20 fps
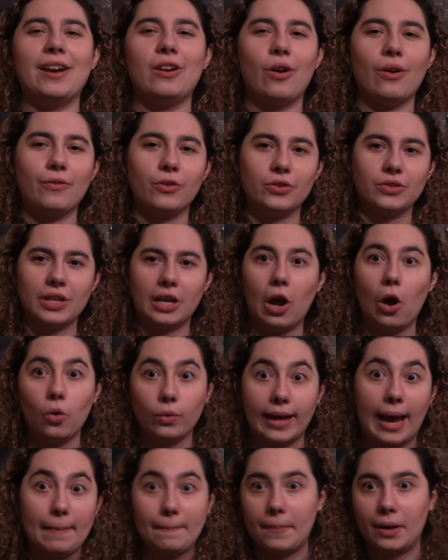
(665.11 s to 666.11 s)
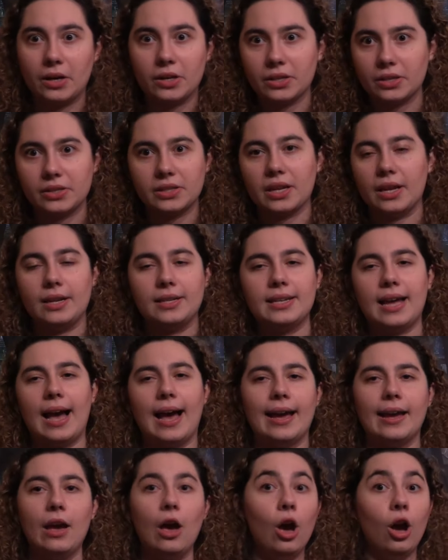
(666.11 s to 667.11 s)
I know everyone was like, oh, Captain America's gonna
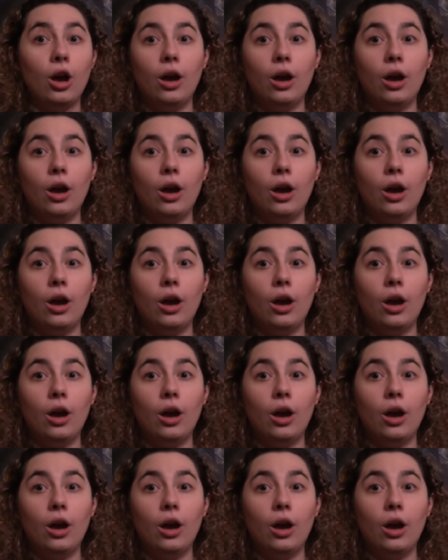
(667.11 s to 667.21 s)
die.